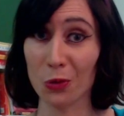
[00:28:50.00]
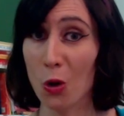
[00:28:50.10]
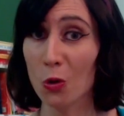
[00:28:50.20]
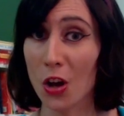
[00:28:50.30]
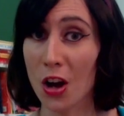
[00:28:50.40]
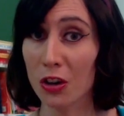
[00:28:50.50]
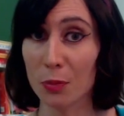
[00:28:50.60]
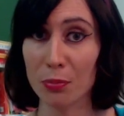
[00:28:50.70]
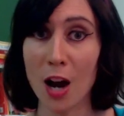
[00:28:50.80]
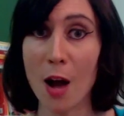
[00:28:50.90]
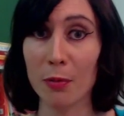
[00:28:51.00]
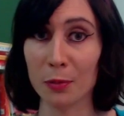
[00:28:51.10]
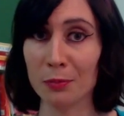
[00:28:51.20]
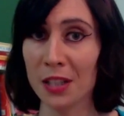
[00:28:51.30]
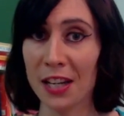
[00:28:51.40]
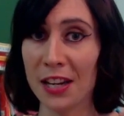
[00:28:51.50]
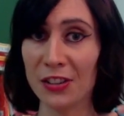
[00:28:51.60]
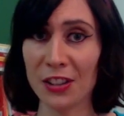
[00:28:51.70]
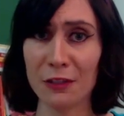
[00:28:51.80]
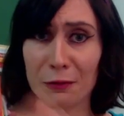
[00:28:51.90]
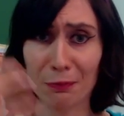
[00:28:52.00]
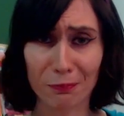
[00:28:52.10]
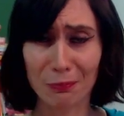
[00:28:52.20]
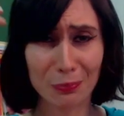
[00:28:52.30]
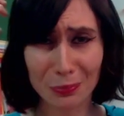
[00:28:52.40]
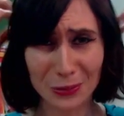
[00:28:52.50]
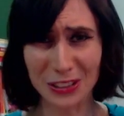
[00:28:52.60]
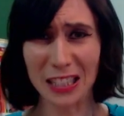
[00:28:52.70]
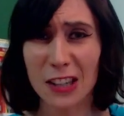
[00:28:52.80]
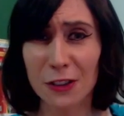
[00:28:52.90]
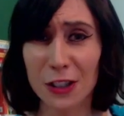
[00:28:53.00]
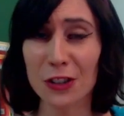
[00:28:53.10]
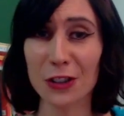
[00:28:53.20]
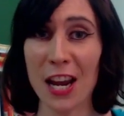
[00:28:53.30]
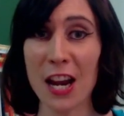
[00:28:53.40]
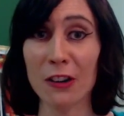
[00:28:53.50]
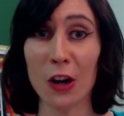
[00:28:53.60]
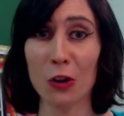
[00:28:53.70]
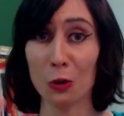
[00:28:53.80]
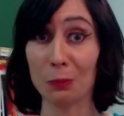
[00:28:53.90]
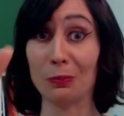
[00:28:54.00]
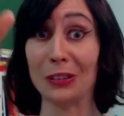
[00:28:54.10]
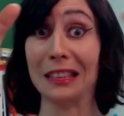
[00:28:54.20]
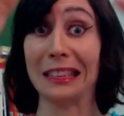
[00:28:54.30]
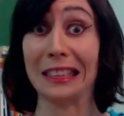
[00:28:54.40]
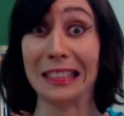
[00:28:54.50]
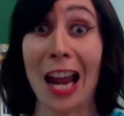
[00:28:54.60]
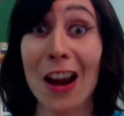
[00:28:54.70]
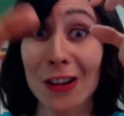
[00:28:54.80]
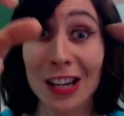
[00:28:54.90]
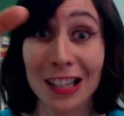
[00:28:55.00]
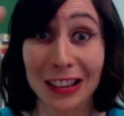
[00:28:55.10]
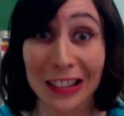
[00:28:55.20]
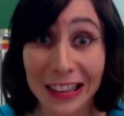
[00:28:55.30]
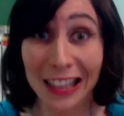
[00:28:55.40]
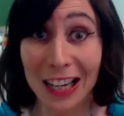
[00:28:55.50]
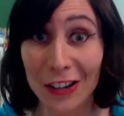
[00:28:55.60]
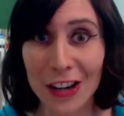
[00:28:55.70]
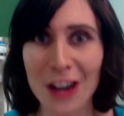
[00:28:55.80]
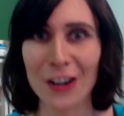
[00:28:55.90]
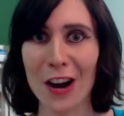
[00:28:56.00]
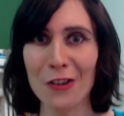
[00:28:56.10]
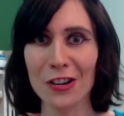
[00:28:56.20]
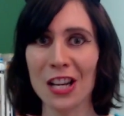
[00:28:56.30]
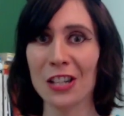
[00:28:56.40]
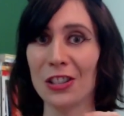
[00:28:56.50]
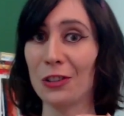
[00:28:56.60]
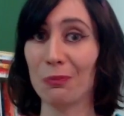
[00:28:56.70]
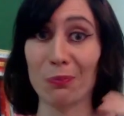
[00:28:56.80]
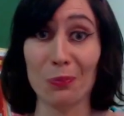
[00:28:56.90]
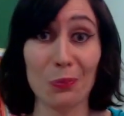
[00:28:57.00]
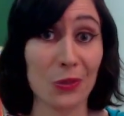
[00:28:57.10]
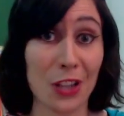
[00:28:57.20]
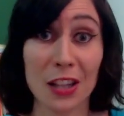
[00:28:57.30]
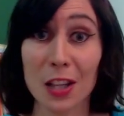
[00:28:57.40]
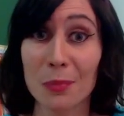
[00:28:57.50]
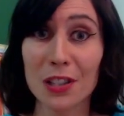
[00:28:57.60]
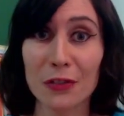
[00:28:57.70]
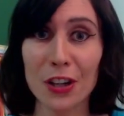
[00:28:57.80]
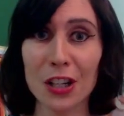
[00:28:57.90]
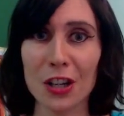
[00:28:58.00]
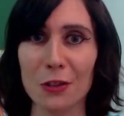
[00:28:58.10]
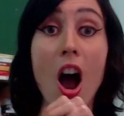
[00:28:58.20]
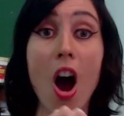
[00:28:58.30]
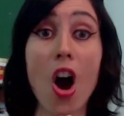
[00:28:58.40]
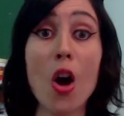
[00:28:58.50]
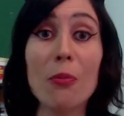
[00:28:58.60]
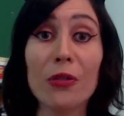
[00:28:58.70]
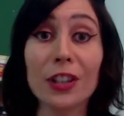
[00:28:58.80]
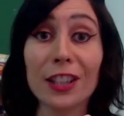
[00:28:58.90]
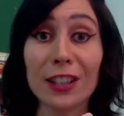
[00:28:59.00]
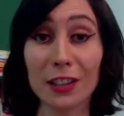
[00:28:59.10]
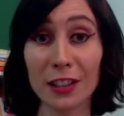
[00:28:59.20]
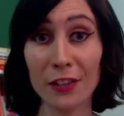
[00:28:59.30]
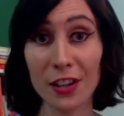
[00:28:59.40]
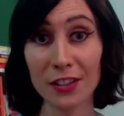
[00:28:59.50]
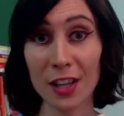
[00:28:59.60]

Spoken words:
no longer a problem, instead of tearing your hair out or tearing their hair out, just send them this video. Hopefully it'll convince